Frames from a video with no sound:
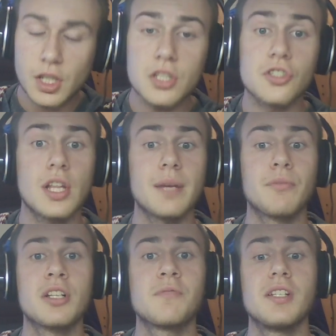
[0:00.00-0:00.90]
So that
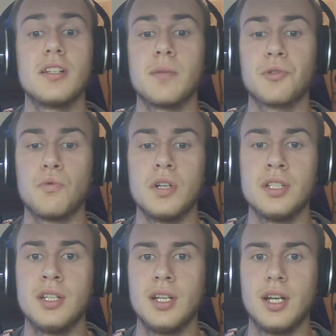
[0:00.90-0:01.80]
brings me to number
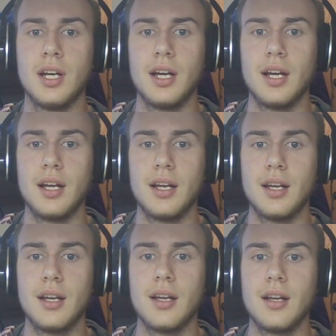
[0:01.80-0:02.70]
1,
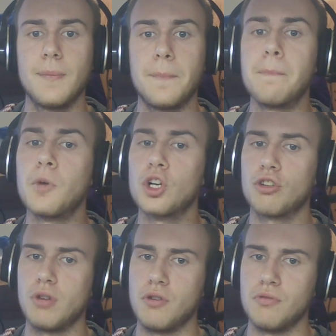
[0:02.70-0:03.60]

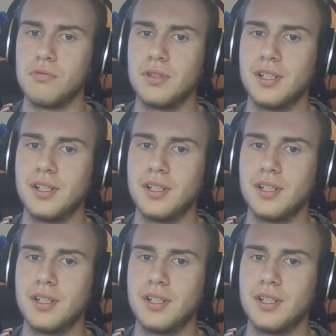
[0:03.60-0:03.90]
Murkrow.